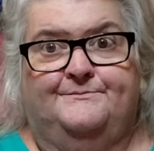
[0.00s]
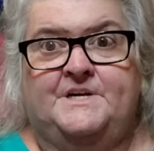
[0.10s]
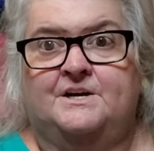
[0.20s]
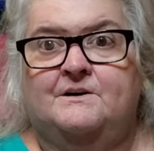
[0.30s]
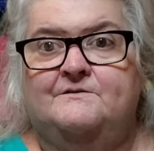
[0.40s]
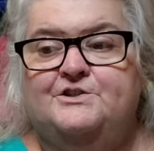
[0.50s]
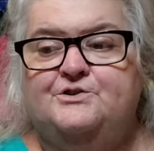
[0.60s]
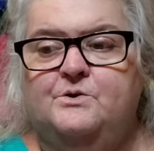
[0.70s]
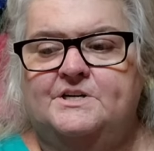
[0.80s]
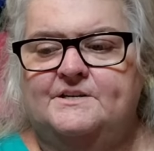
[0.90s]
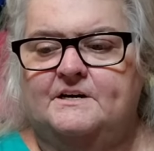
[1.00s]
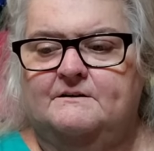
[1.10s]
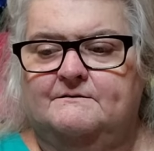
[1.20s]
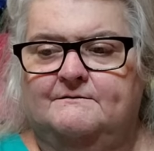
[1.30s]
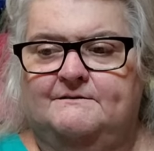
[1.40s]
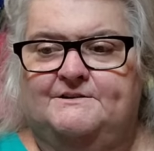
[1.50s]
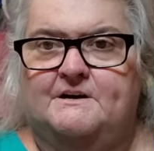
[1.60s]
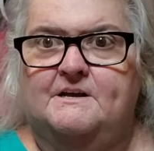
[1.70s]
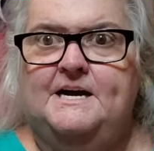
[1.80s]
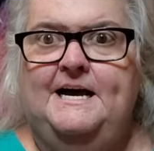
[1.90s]
I don't have a choice. I, that's
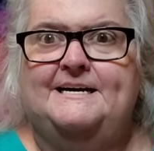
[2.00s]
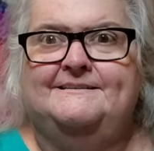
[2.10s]
all I got.